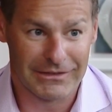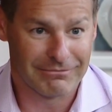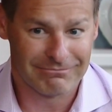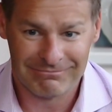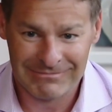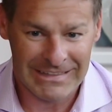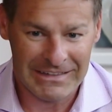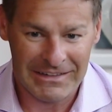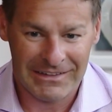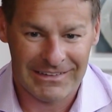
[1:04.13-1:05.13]
and
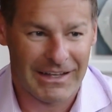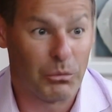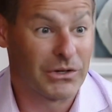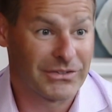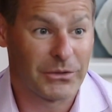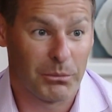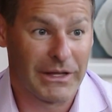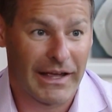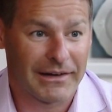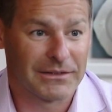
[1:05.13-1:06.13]
I want to still
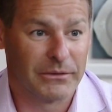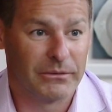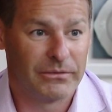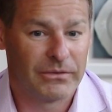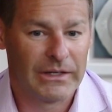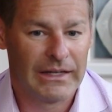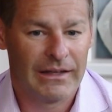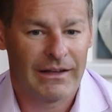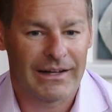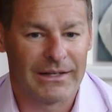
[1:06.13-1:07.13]
be active.
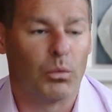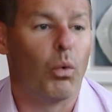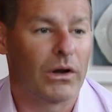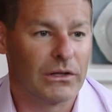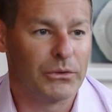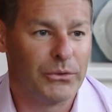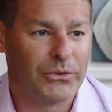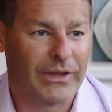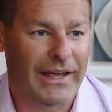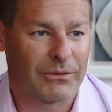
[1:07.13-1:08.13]
I didn't want to
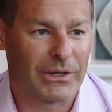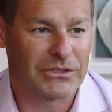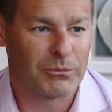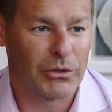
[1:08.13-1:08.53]
lose that range of